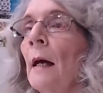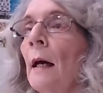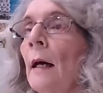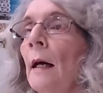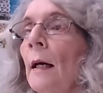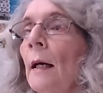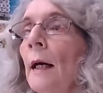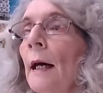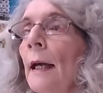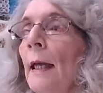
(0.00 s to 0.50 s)

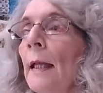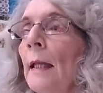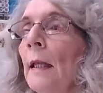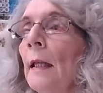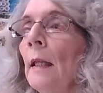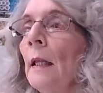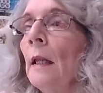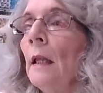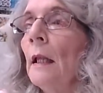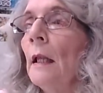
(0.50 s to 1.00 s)

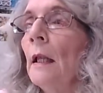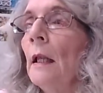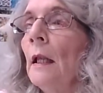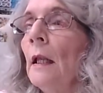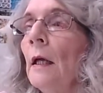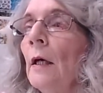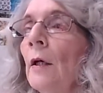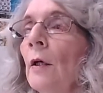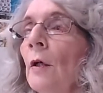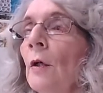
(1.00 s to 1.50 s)

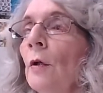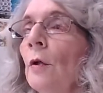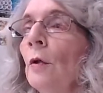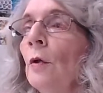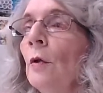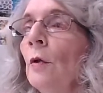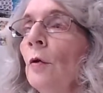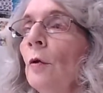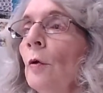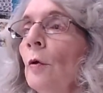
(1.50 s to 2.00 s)

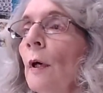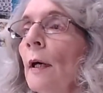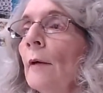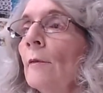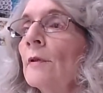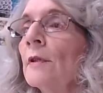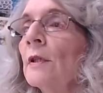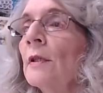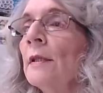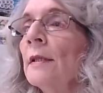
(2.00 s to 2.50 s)
Hello. I
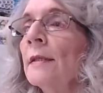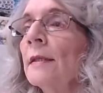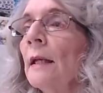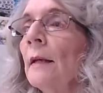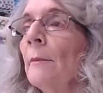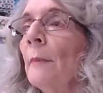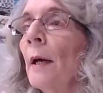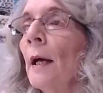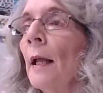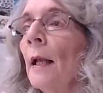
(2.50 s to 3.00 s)
was going to say
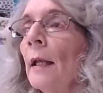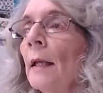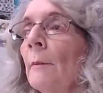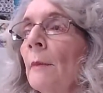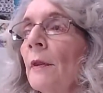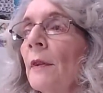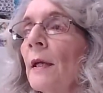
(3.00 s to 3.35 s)
Polly, but